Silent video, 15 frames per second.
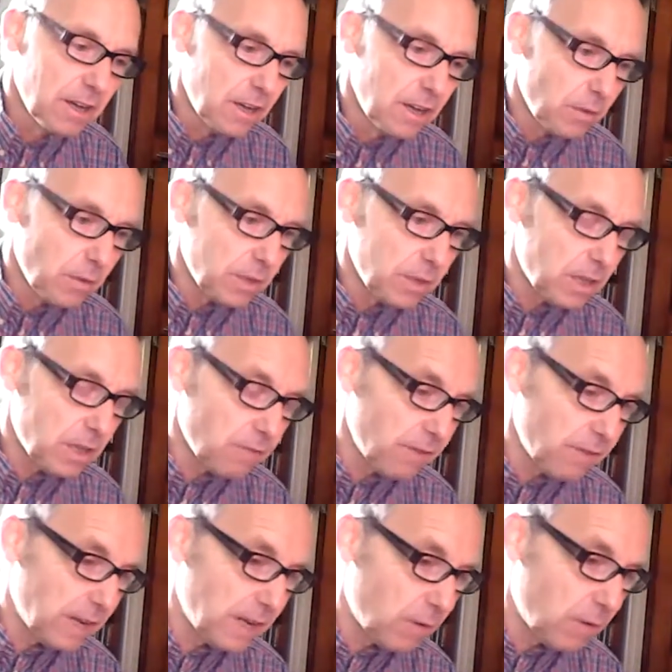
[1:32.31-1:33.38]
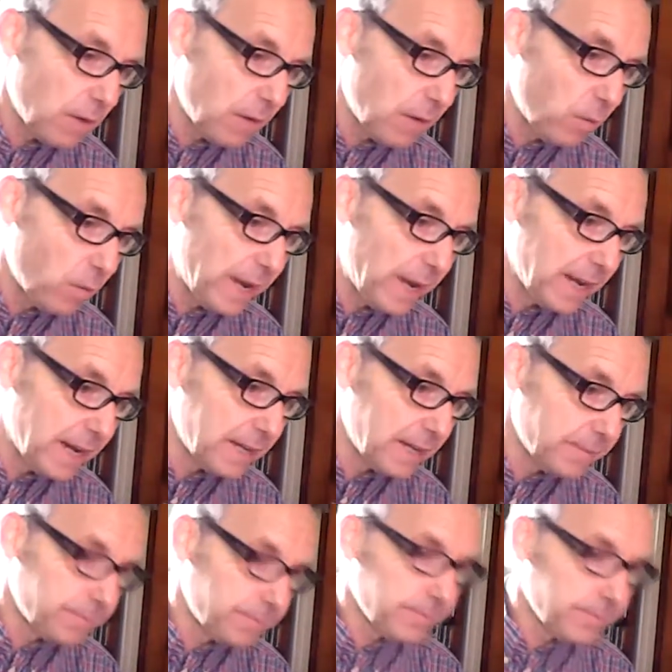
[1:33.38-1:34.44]
which is really quite weird.
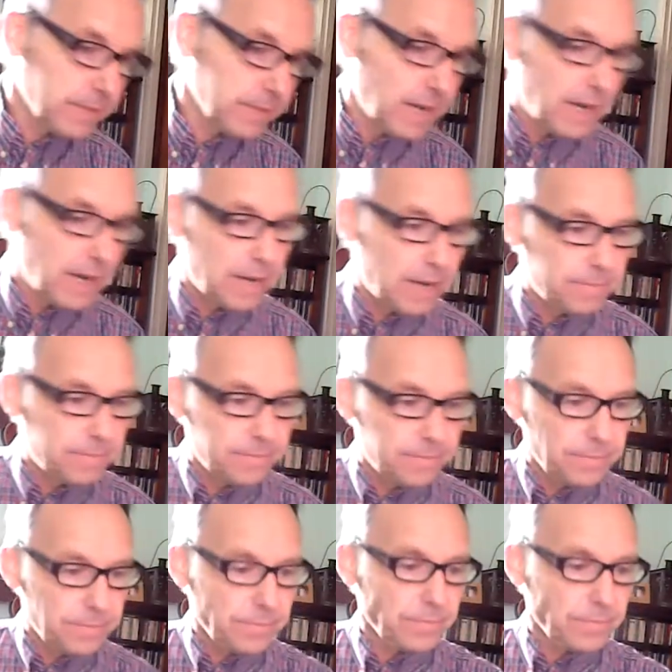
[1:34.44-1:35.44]
And